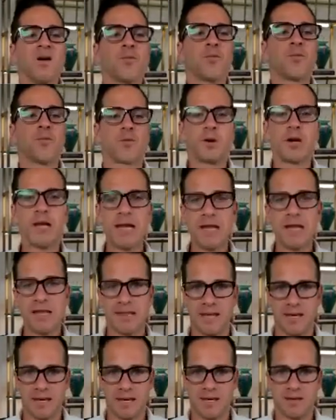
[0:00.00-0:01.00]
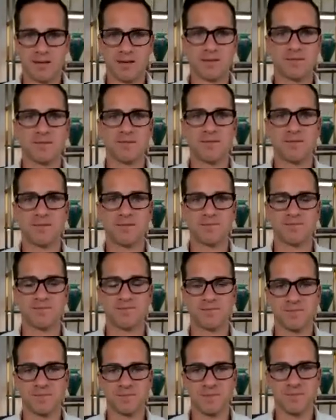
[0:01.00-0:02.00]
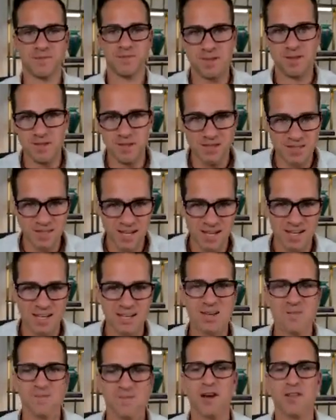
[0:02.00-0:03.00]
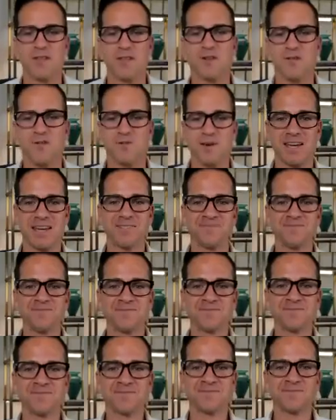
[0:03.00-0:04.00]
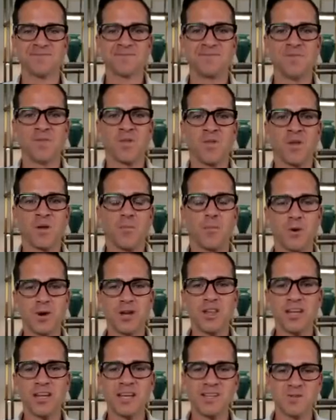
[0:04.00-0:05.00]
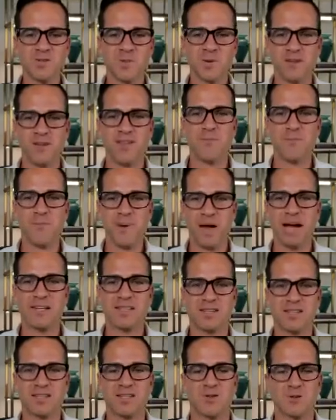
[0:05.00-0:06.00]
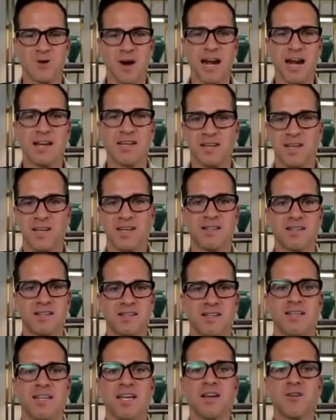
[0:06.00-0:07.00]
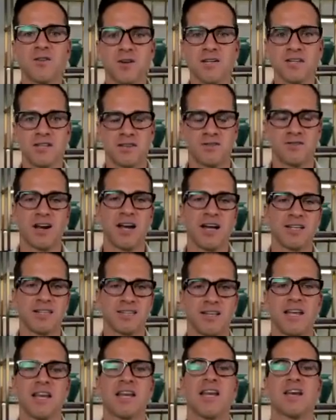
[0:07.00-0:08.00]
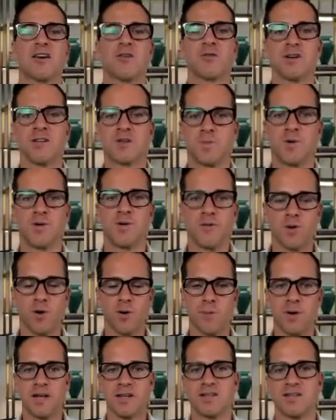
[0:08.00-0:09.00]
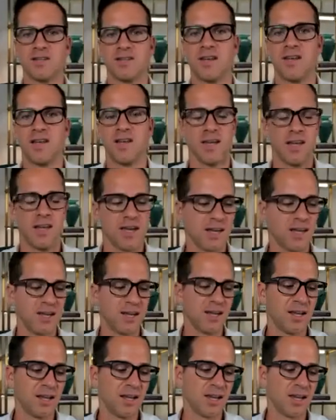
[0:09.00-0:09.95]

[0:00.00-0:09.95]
Breathing, if you just take a deep breath with me, breathing is one of the best strategies to decrease stress and increase performance and